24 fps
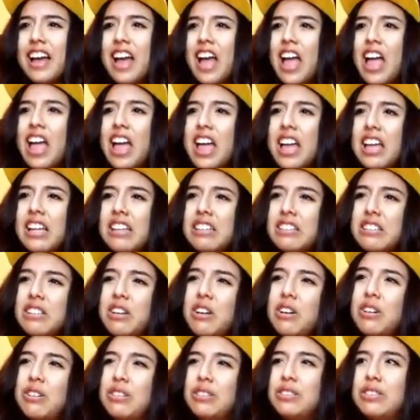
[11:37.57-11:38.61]
And,
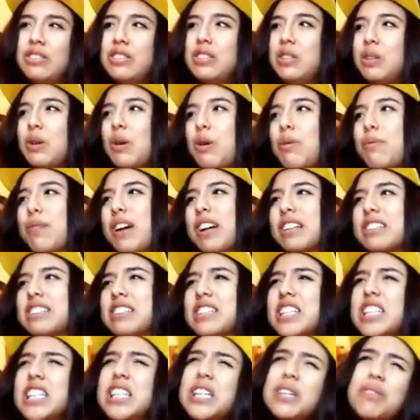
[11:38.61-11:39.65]
you go back to
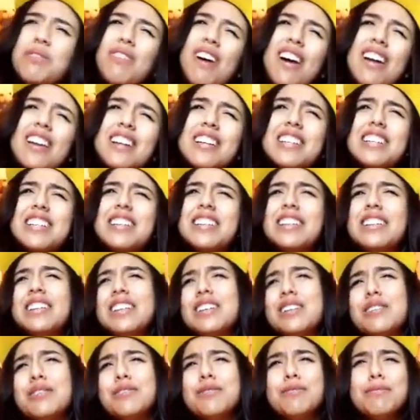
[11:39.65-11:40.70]
thinking, why did he
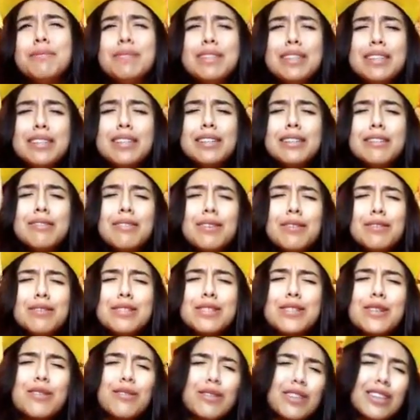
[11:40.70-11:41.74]
leave me? We were
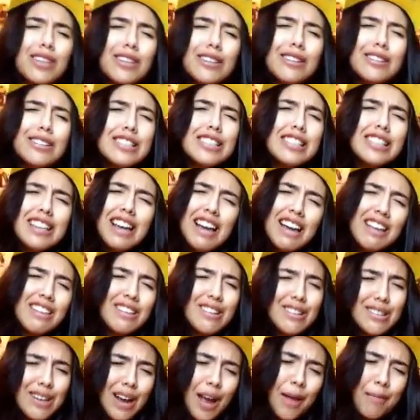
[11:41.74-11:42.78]
so cute
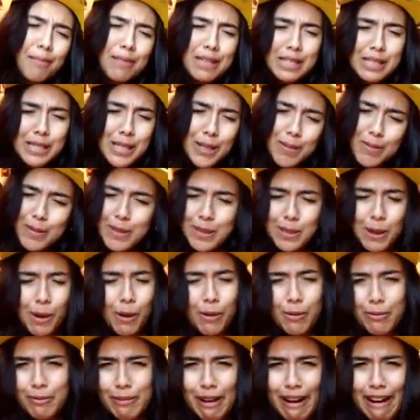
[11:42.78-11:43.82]
together. I miss him
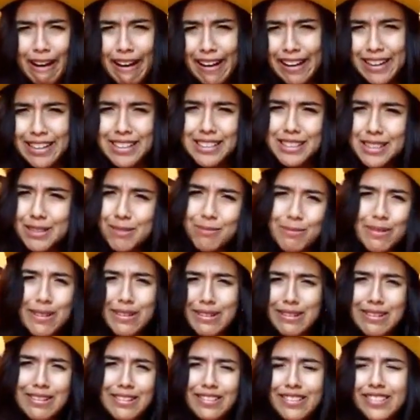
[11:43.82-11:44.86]
so much.
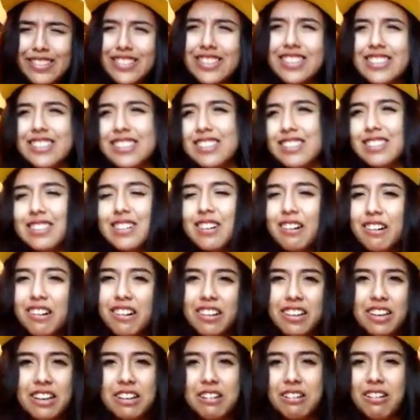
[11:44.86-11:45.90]

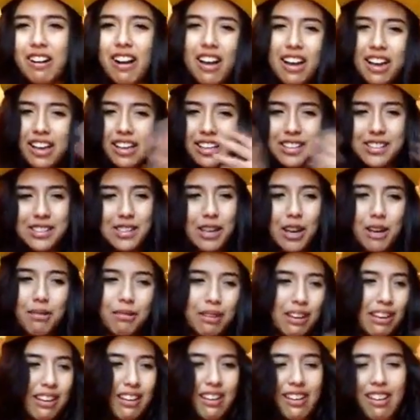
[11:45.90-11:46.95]
All that crying and
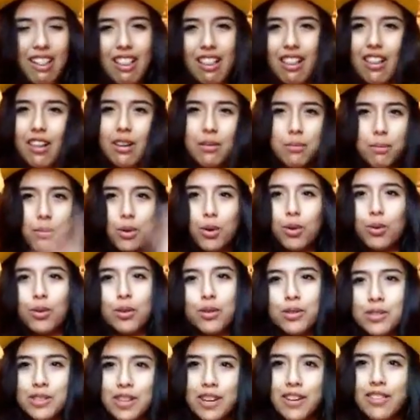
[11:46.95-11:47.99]
sobbing and
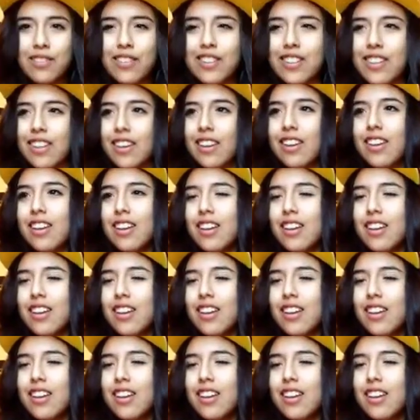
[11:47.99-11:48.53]
mocos and everything.